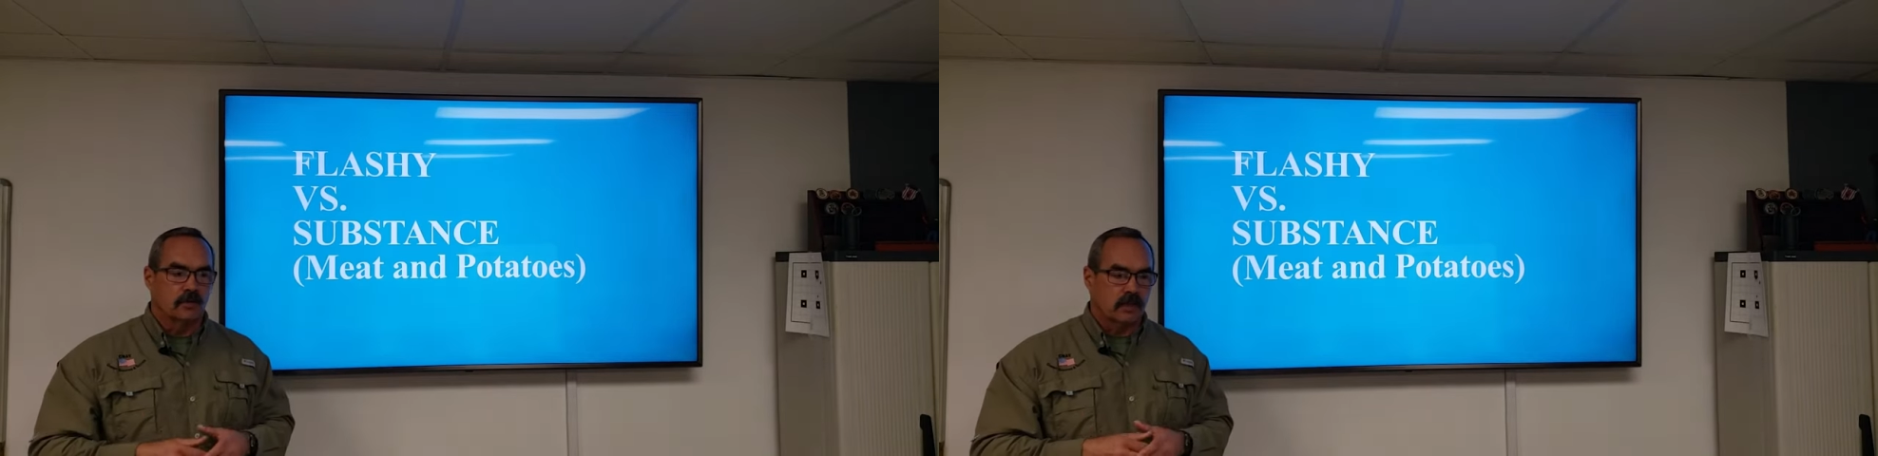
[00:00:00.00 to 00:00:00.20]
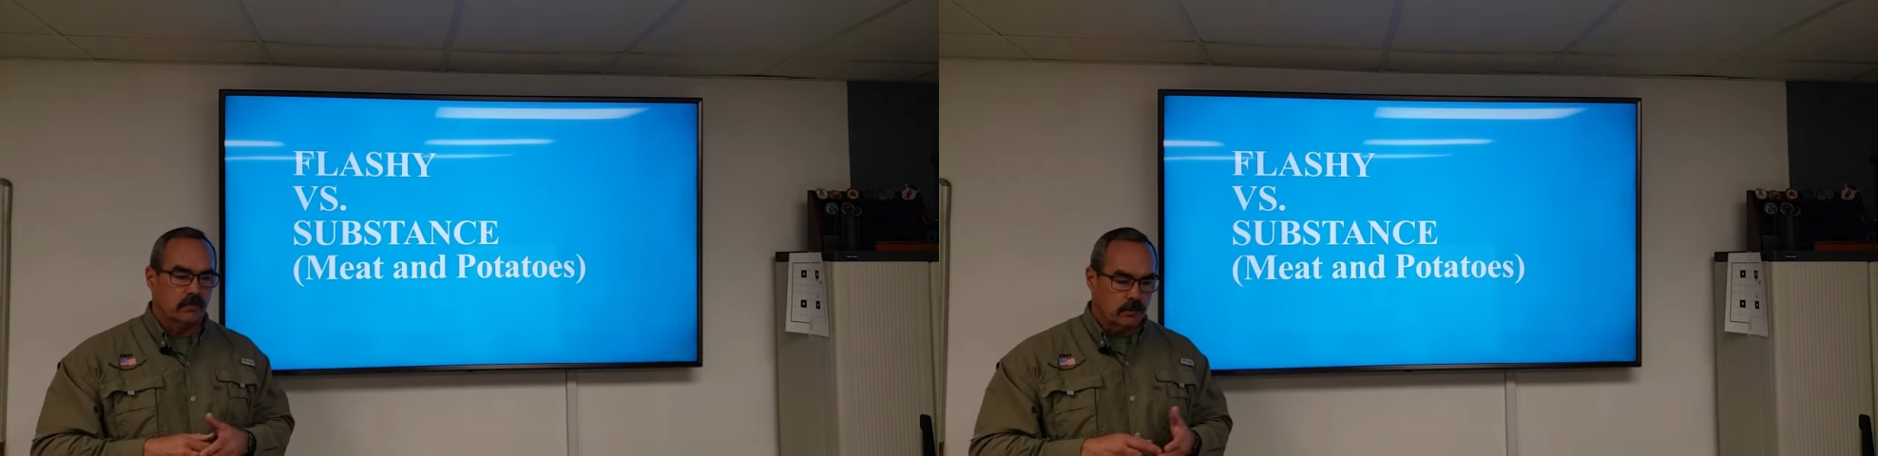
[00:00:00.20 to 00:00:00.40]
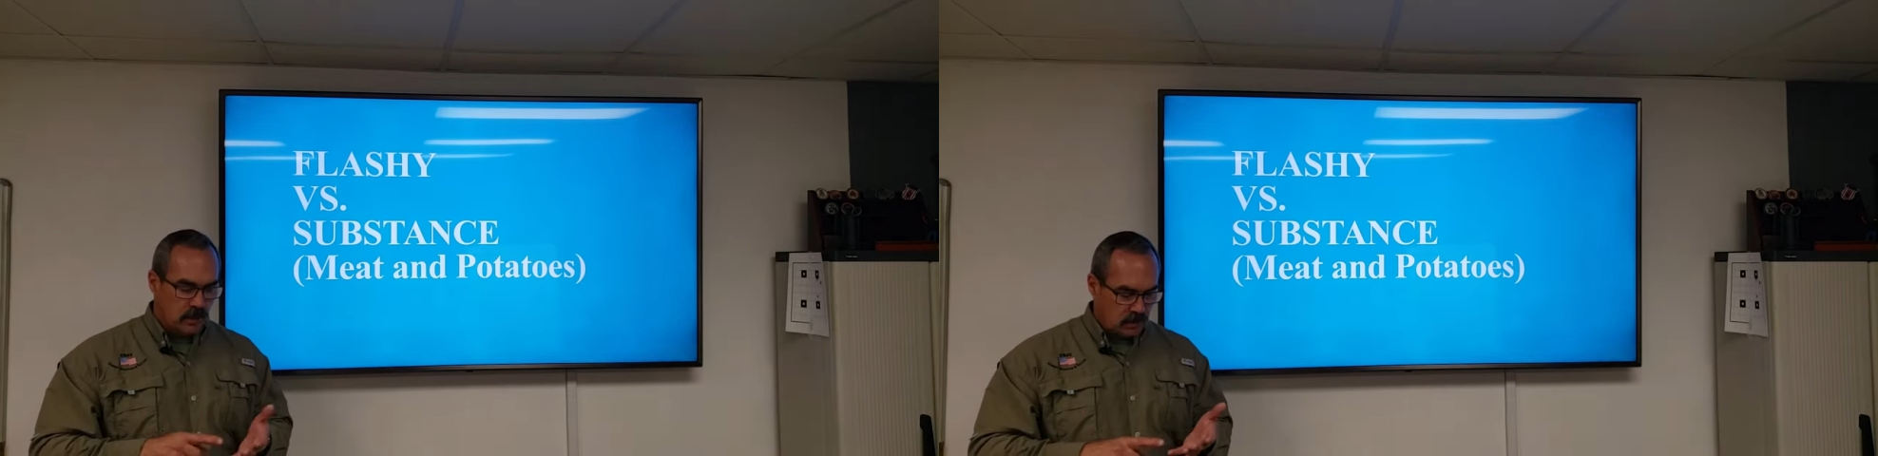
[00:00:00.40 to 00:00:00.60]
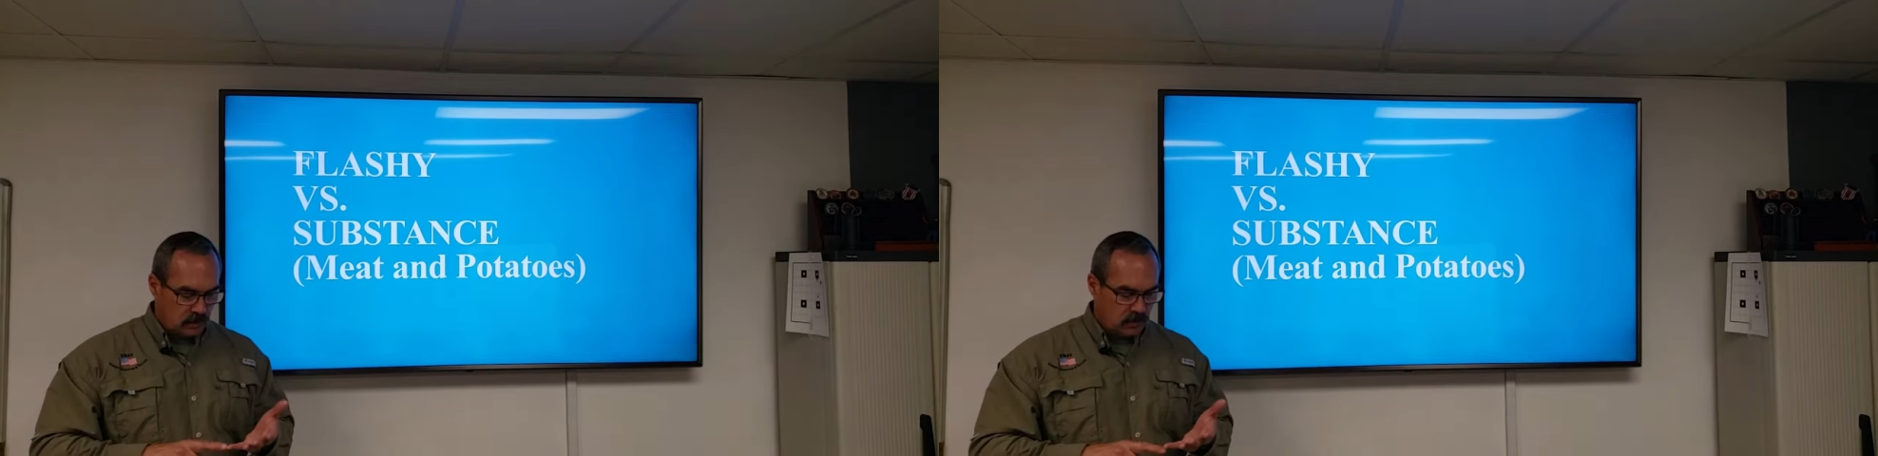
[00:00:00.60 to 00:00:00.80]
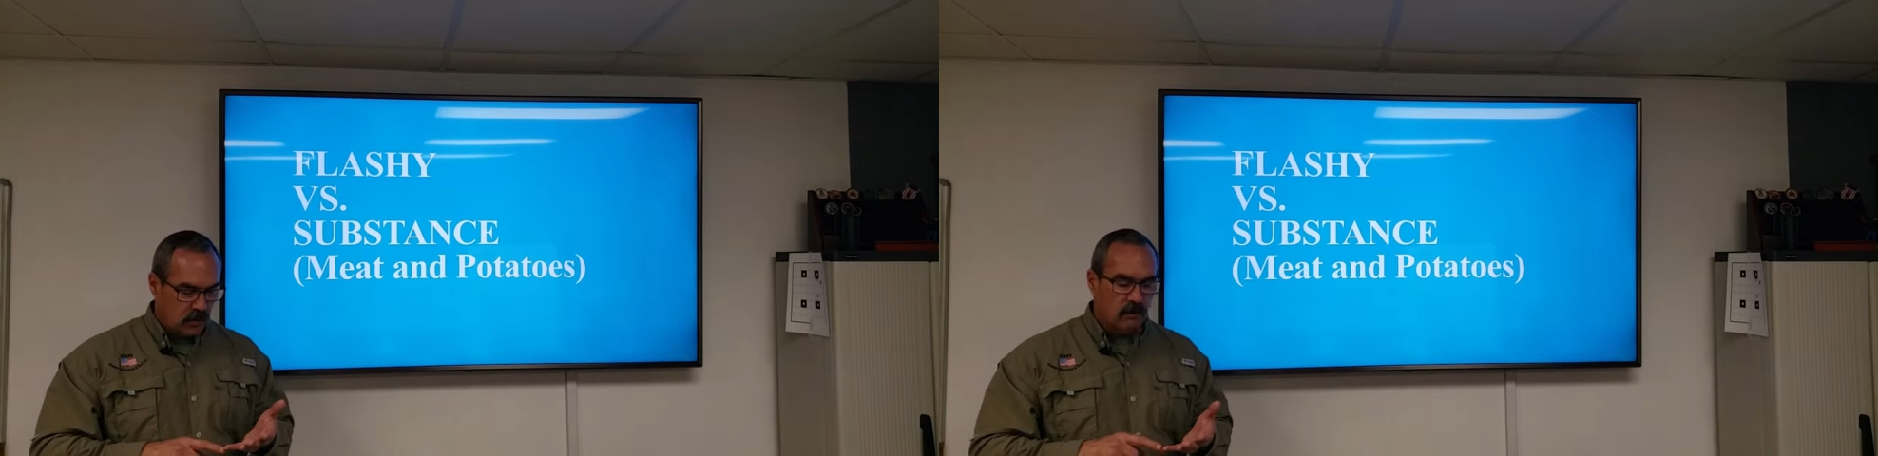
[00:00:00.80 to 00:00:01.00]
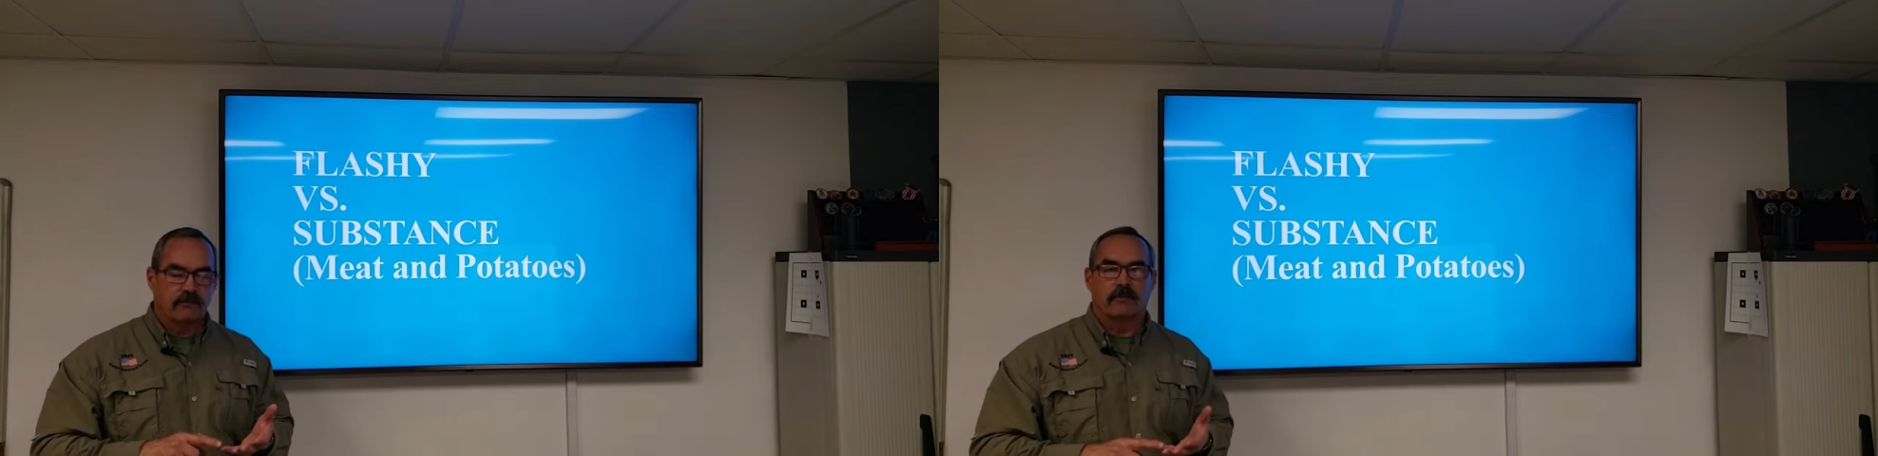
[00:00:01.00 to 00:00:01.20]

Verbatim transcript: That's protecting yourself,